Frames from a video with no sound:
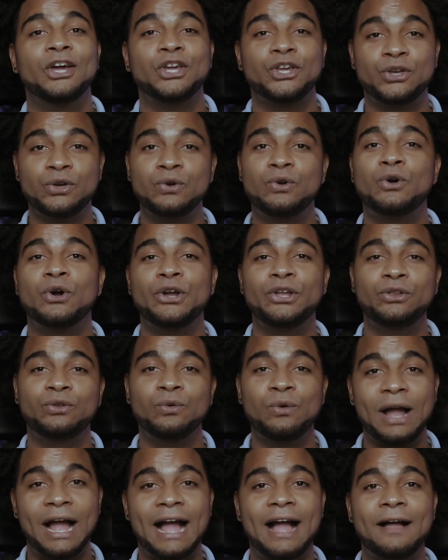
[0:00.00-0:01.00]
You're going
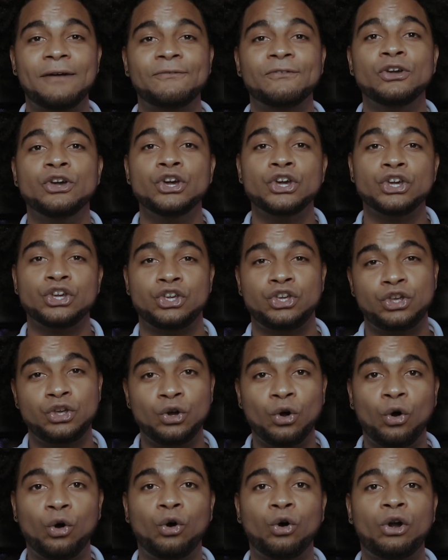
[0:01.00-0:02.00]
to have
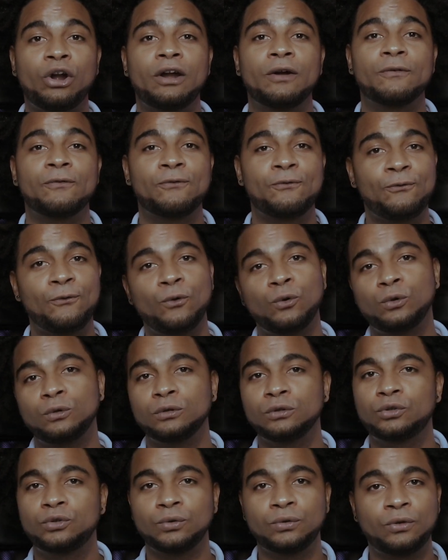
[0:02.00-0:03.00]
your
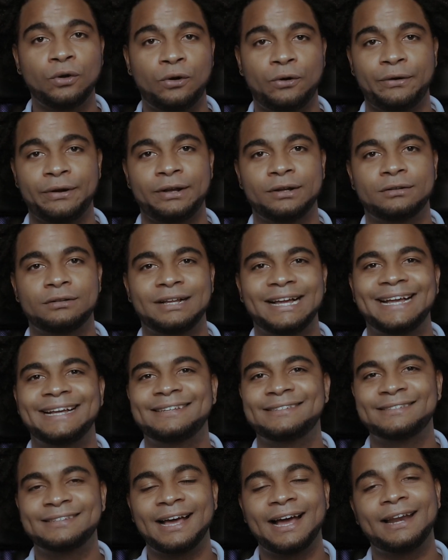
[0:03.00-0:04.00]
full tutorial
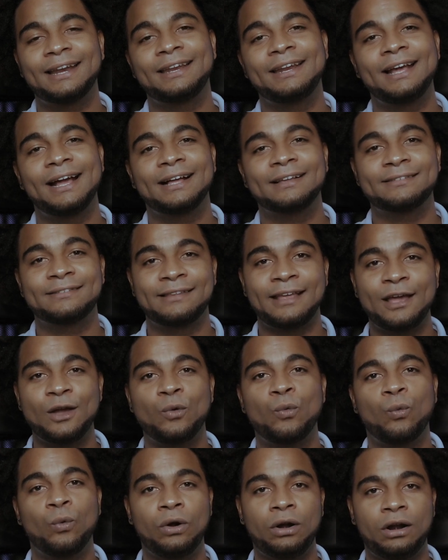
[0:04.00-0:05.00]
exactly as they
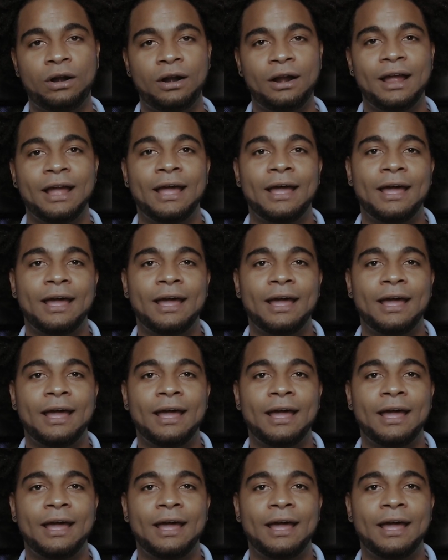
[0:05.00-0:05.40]
were